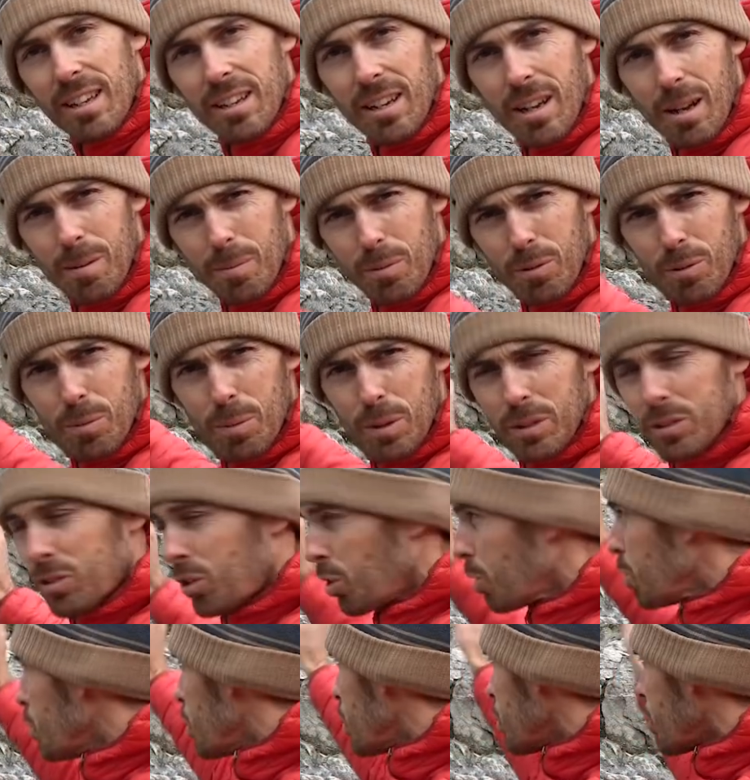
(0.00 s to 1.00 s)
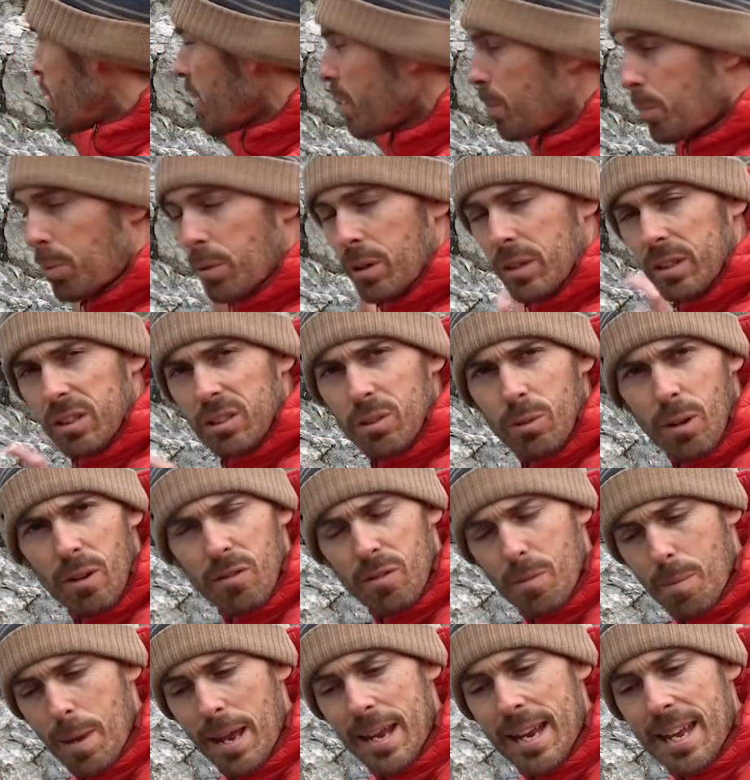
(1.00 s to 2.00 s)
done up with my 2-3 points,
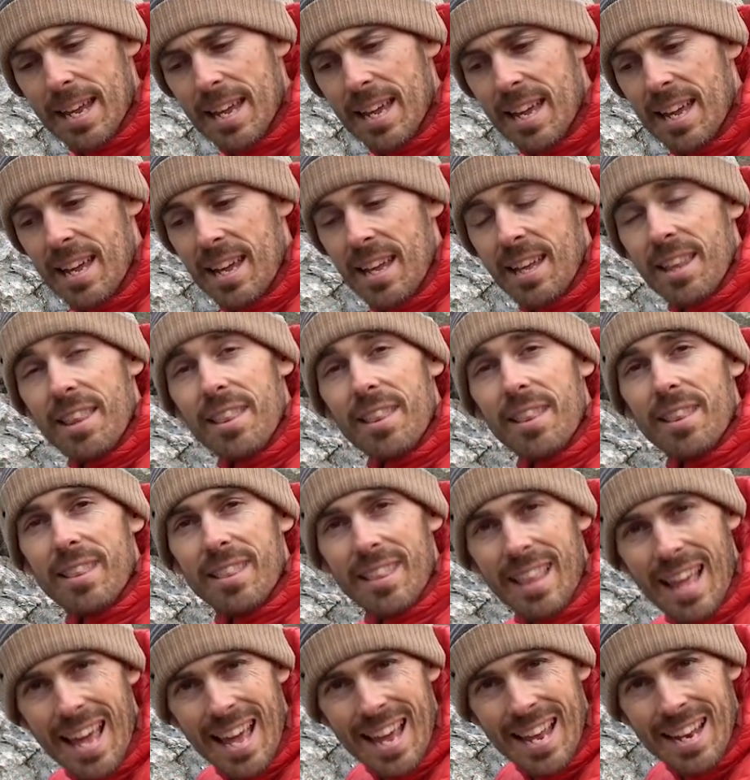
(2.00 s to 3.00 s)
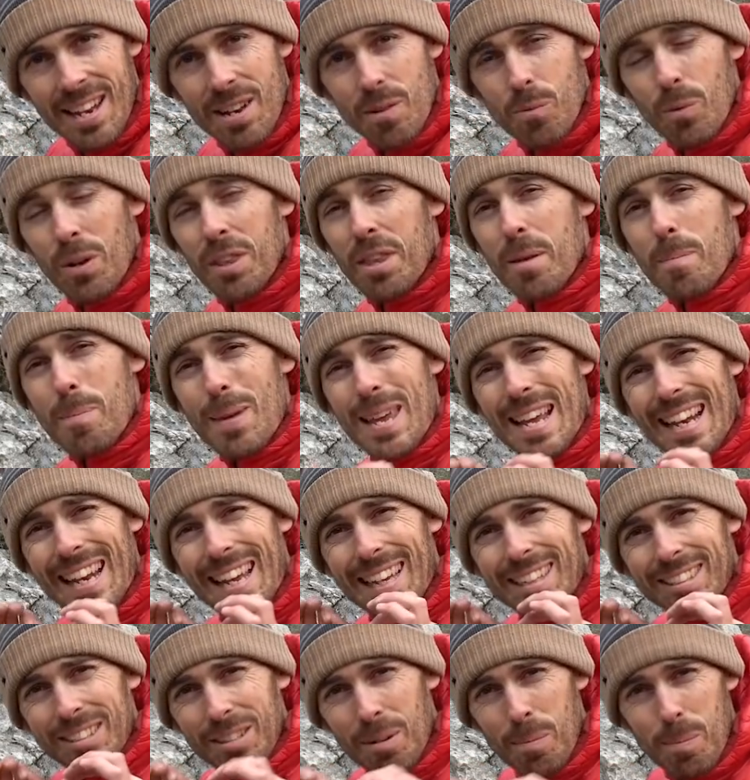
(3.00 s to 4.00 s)
however many. Then, when the
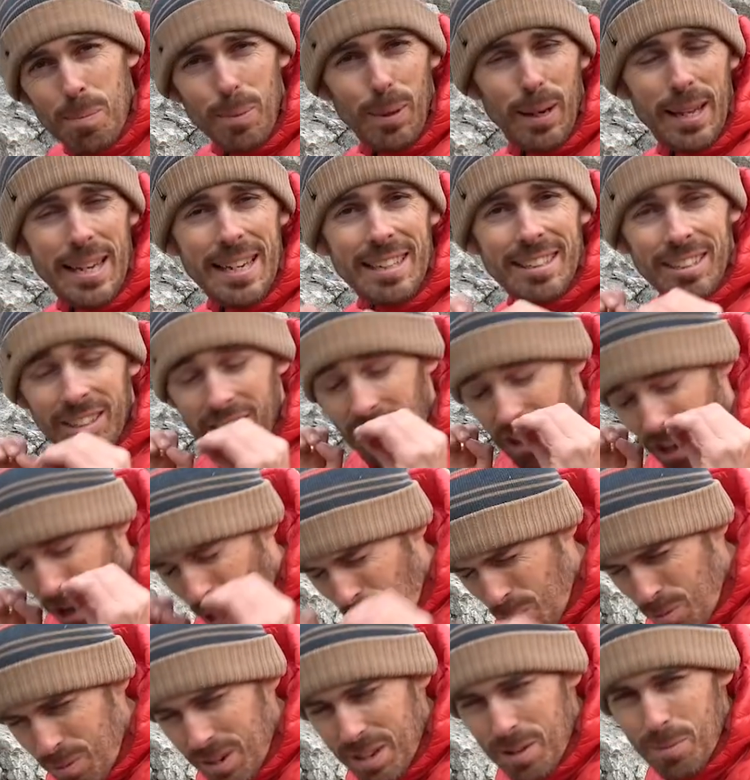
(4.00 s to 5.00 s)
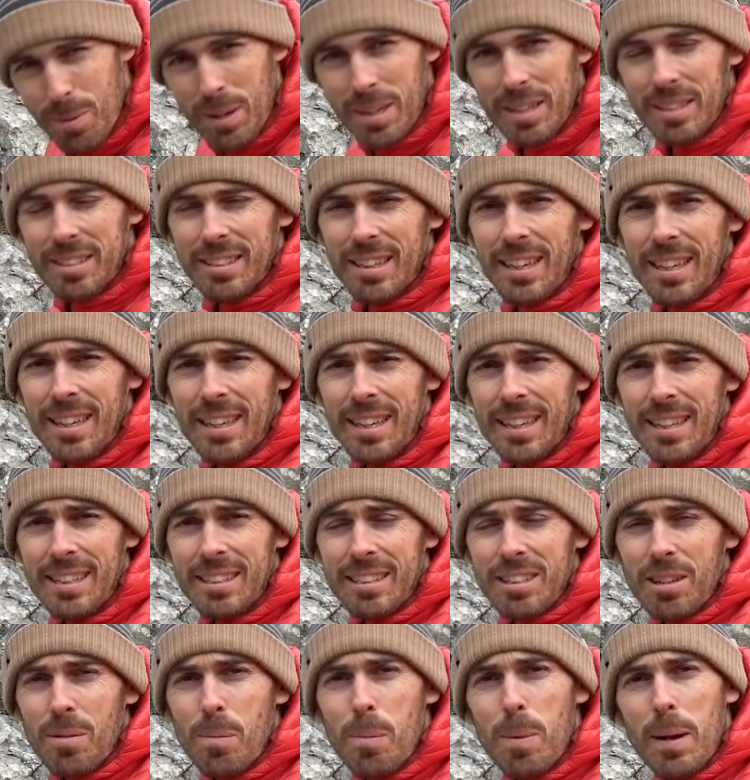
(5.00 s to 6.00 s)
belay is complete, and only when it
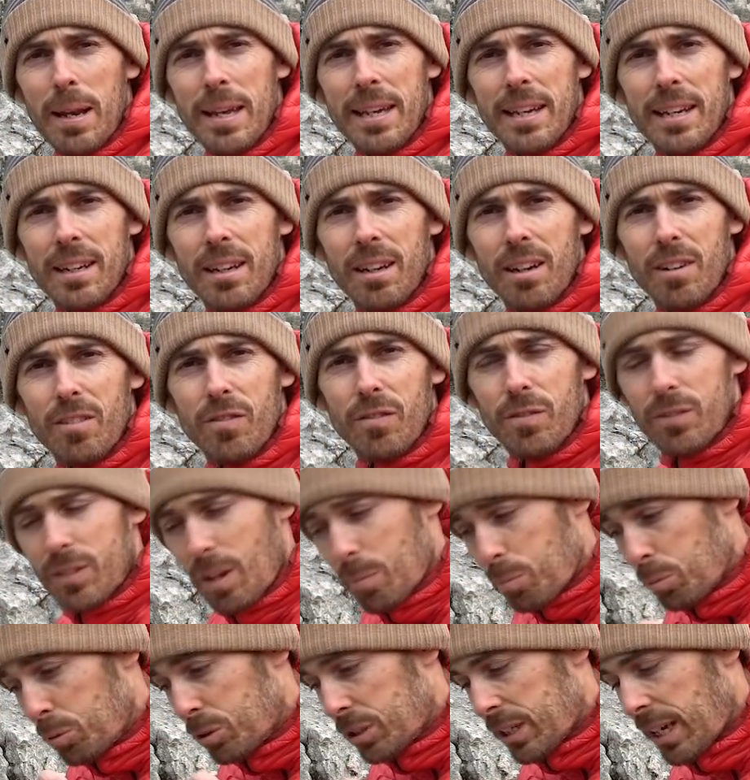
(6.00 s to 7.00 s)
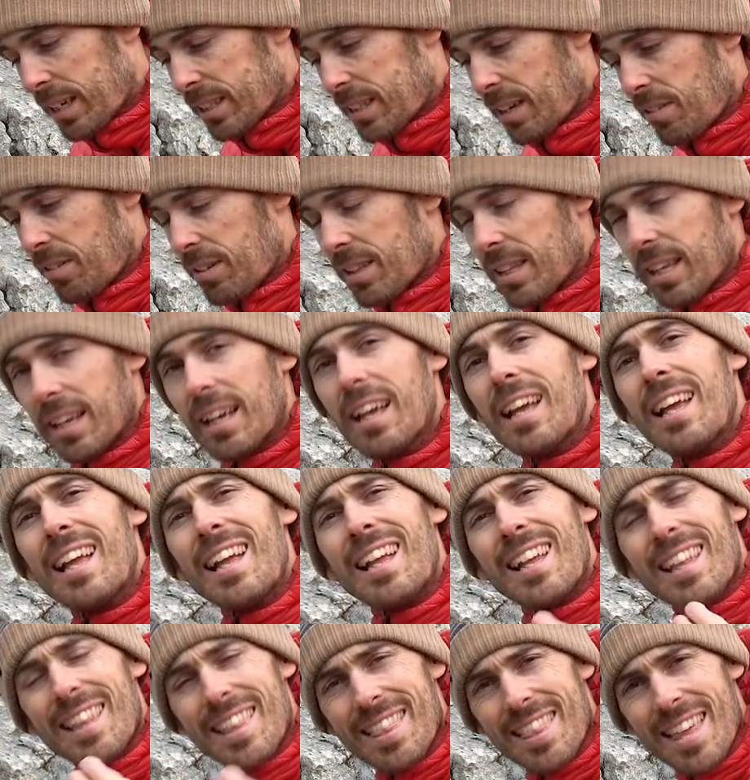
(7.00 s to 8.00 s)
is complete and I've double checked everything,
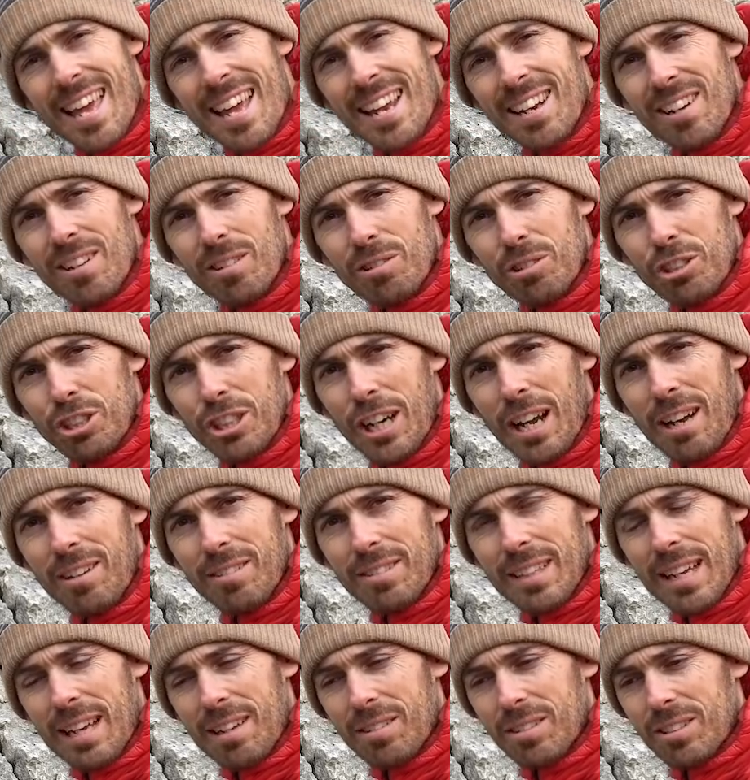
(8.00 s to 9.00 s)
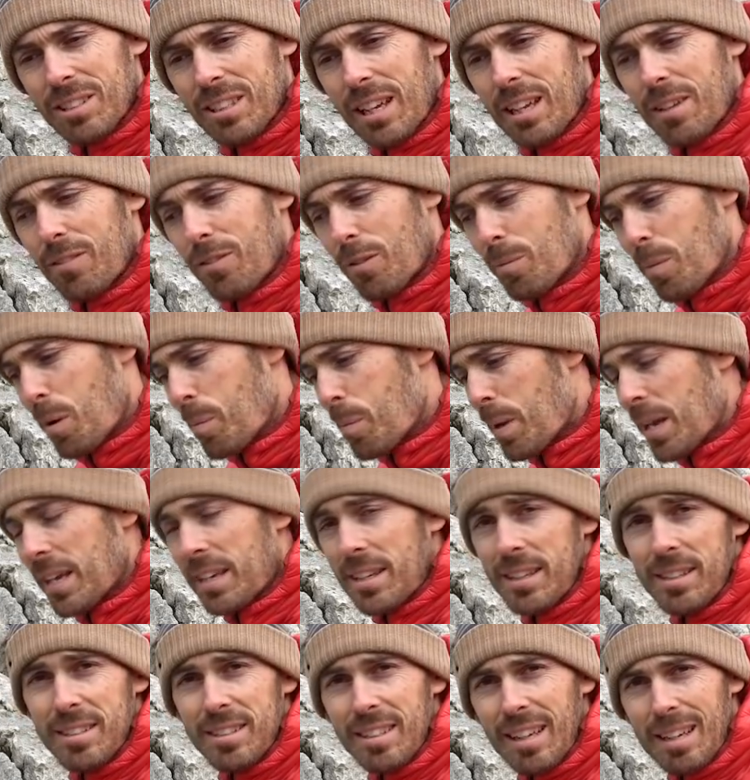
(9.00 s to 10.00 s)
then I'll shout down safe and my
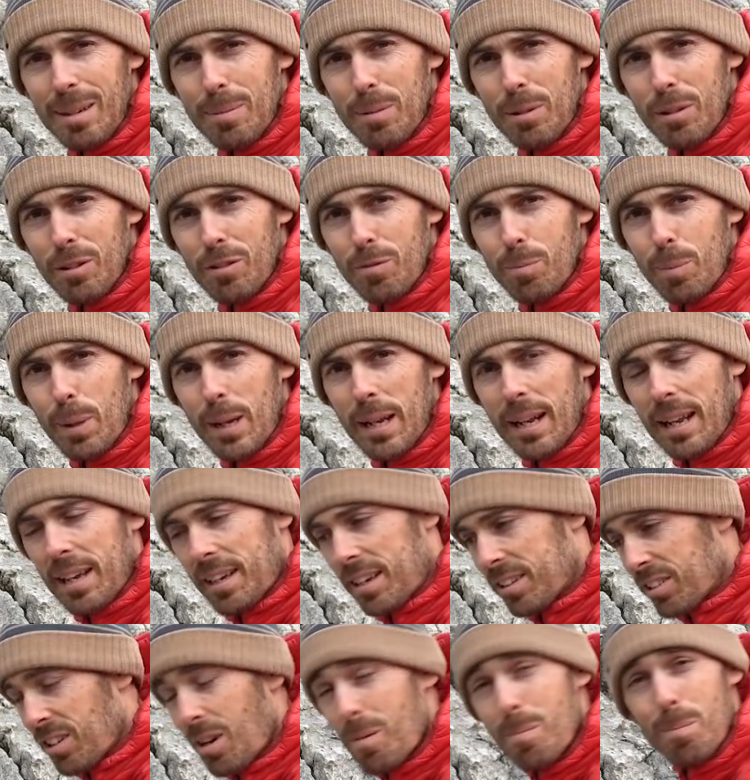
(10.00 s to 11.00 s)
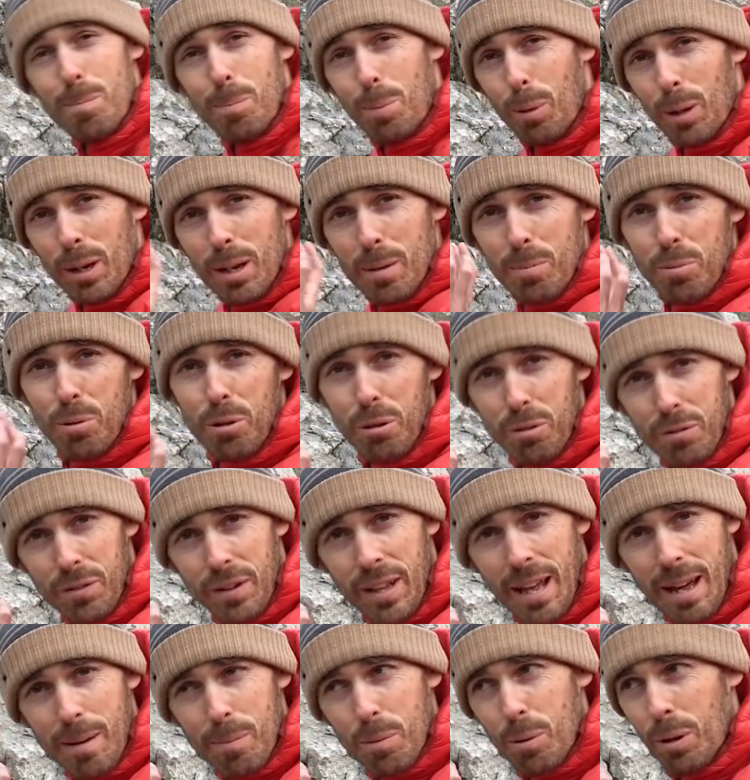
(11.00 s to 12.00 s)
mate can take me off belay, because I'm bulletproof
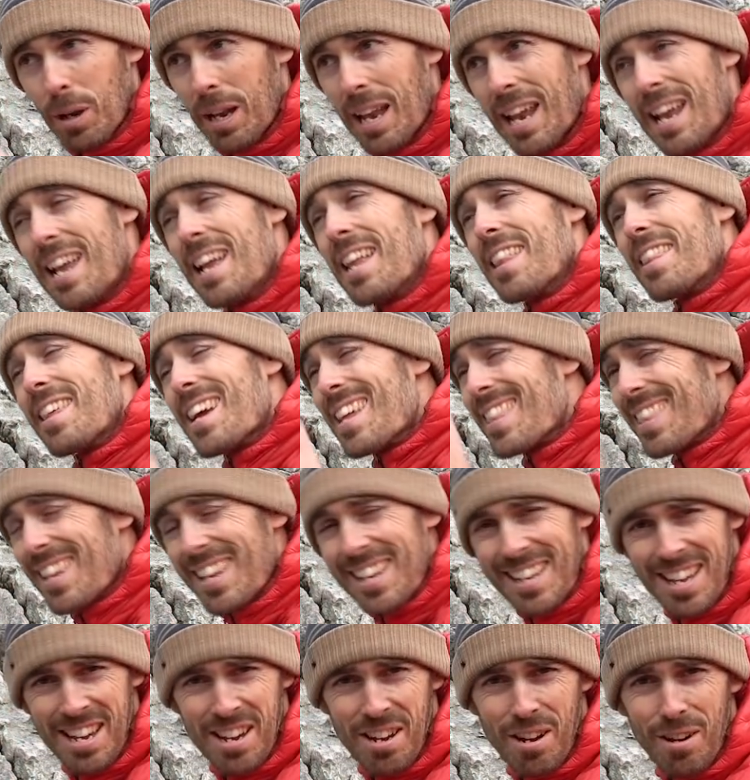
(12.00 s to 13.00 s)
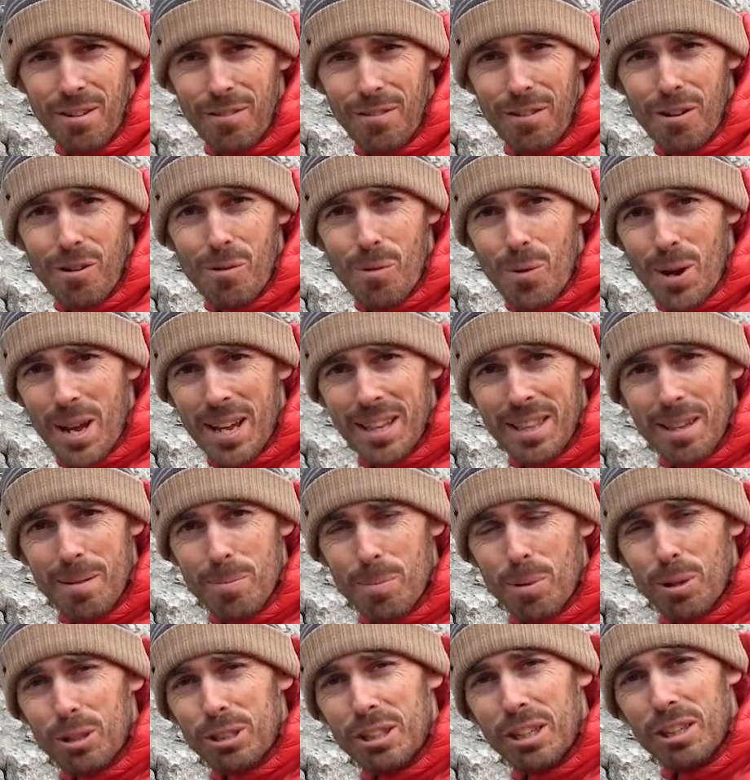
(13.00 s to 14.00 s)
at that point. Then they can go for a wee in the
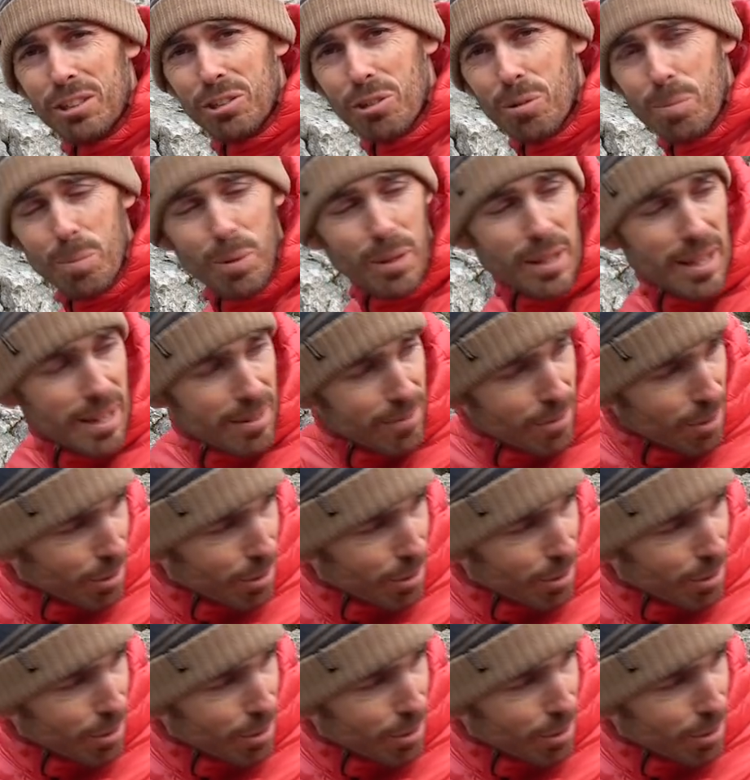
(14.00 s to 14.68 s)
bushes or put their